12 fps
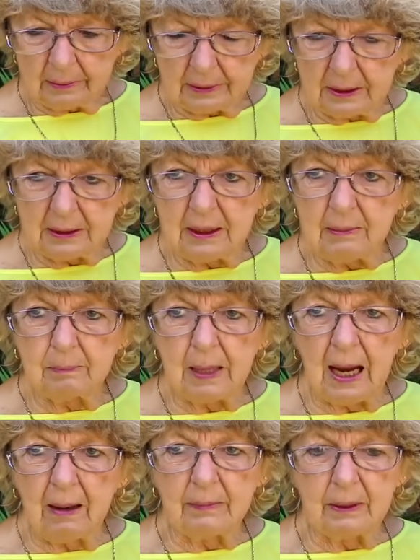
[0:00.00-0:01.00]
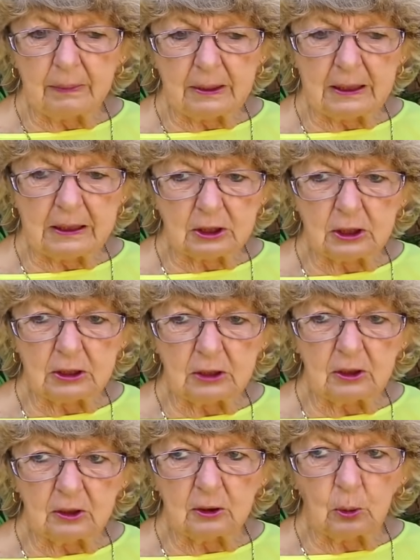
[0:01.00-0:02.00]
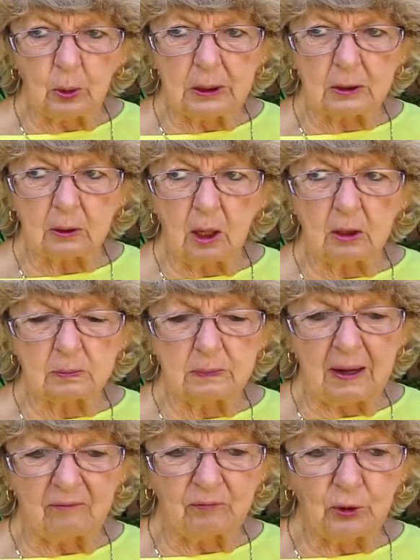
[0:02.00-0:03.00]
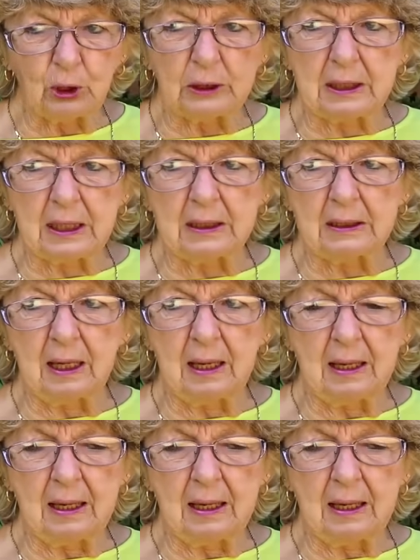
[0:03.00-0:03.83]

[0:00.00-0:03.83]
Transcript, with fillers: Didn't even bite me, but he went across my foot and